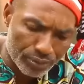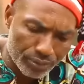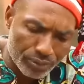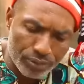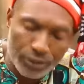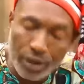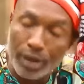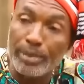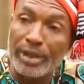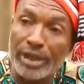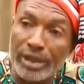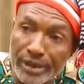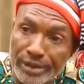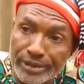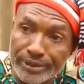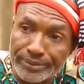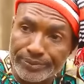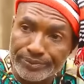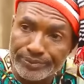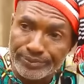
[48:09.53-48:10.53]
Emeka.
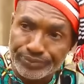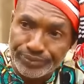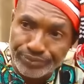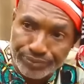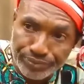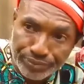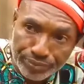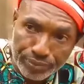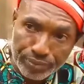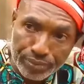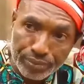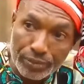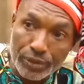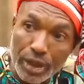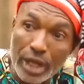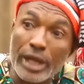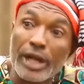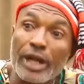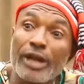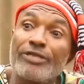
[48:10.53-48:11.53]

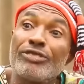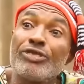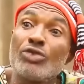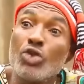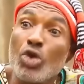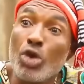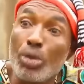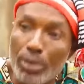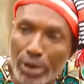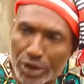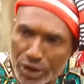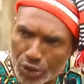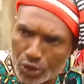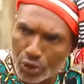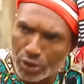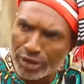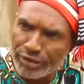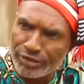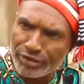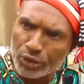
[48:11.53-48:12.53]
I have no money
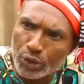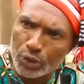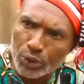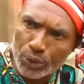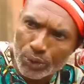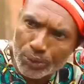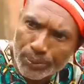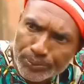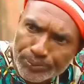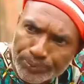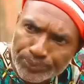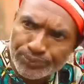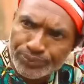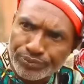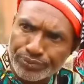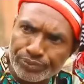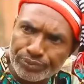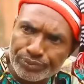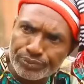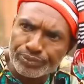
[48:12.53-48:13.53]
to give to you.
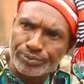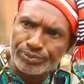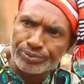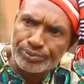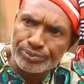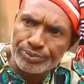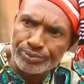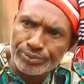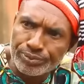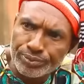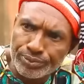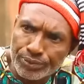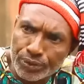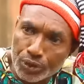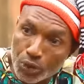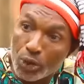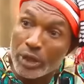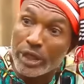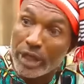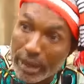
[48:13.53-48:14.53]

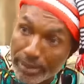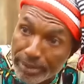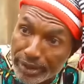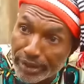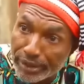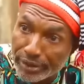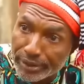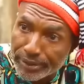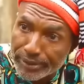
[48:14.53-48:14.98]
Do you hear me?